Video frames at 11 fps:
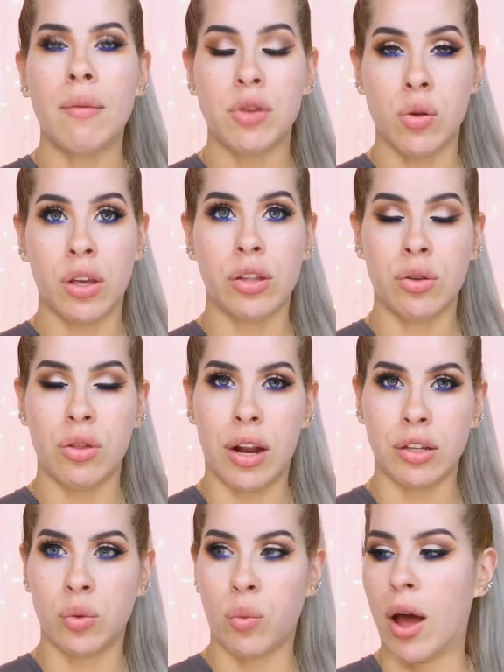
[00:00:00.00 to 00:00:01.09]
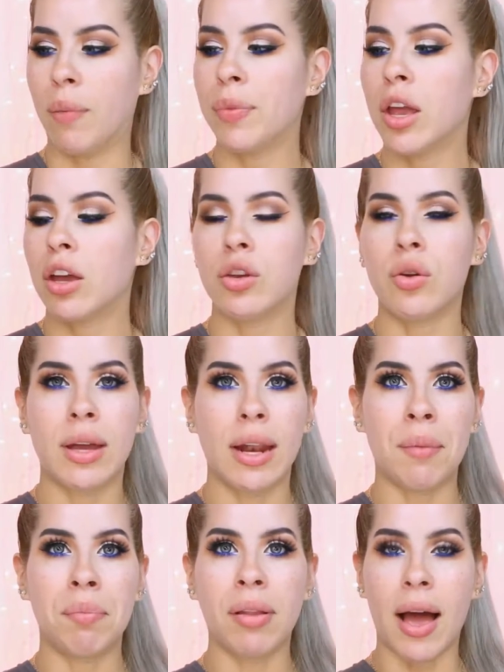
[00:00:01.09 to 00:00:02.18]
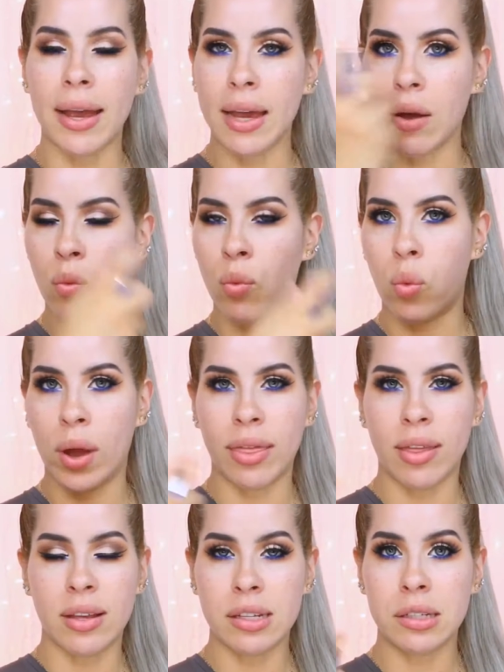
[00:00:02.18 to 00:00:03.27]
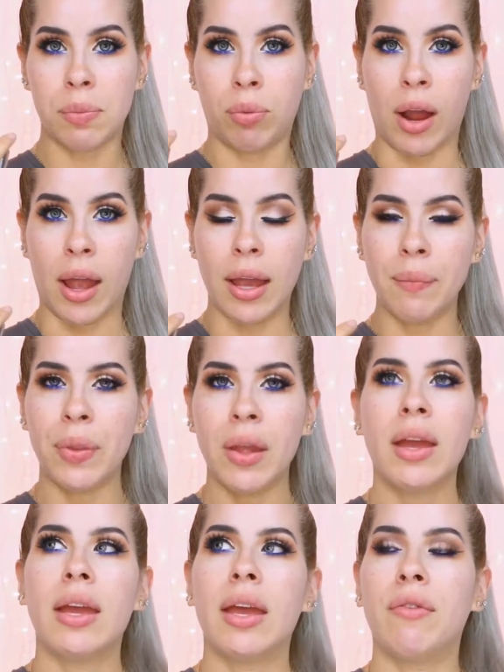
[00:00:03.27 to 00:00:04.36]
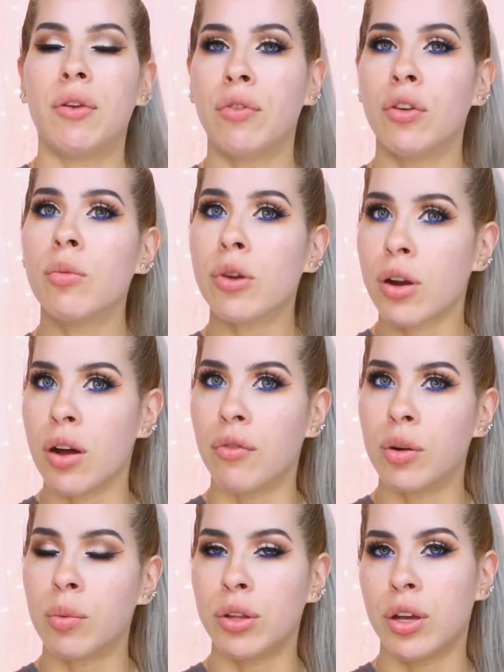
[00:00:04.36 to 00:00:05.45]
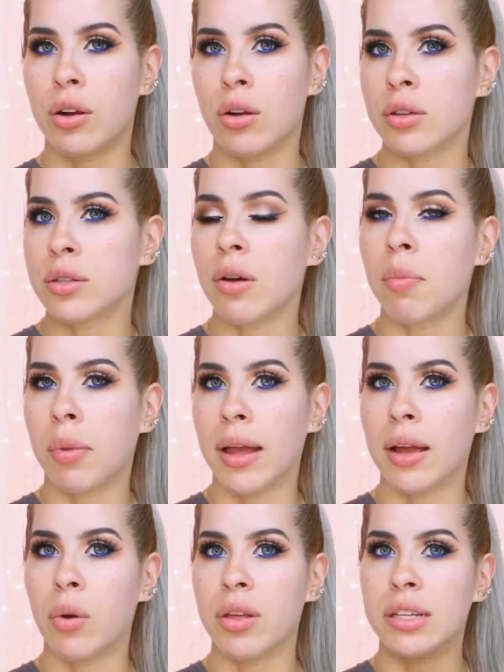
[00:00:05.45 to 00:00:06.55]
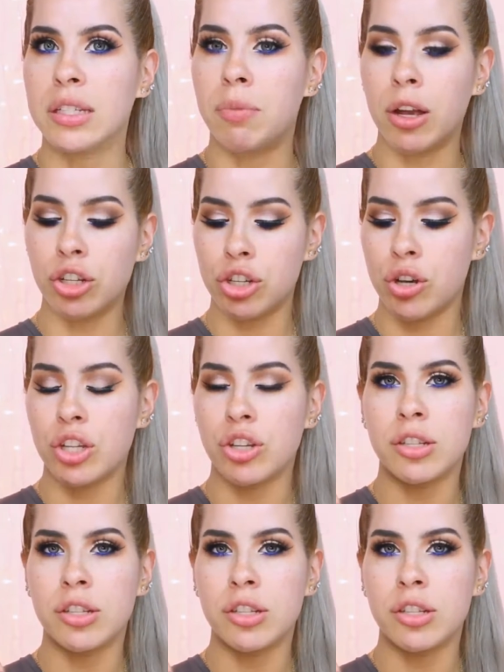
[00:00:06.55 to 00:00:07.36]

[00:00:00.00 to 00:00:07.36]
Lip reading: you can do that as well. You can apply it with the spray. If you feel more comfortable, you can also apply it with a sponge. You can